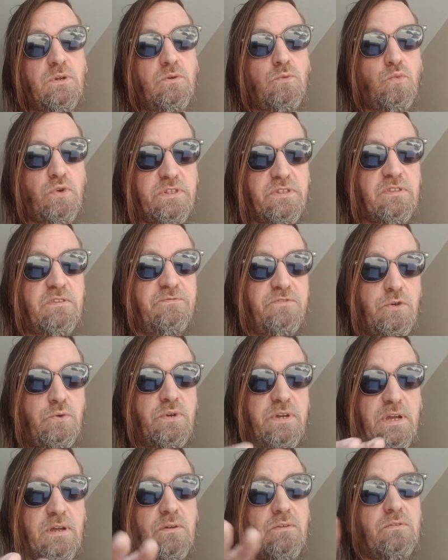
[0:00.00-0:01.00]
with the view
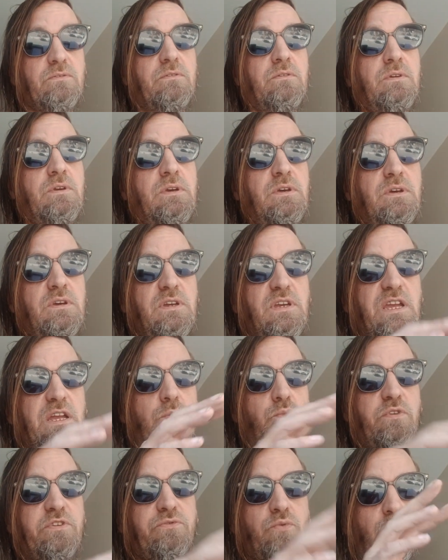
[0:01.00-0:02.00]
count
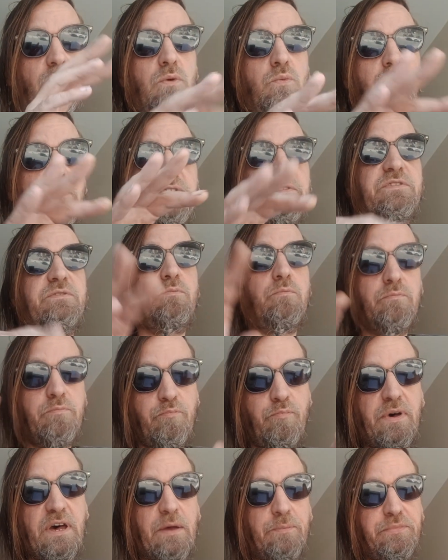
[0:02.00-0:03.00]
and with what was
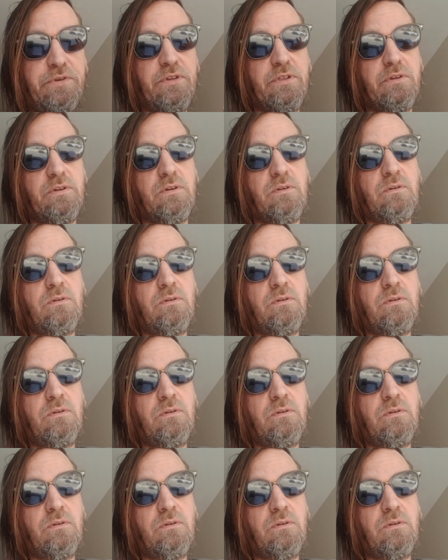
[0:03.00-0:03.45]
popular,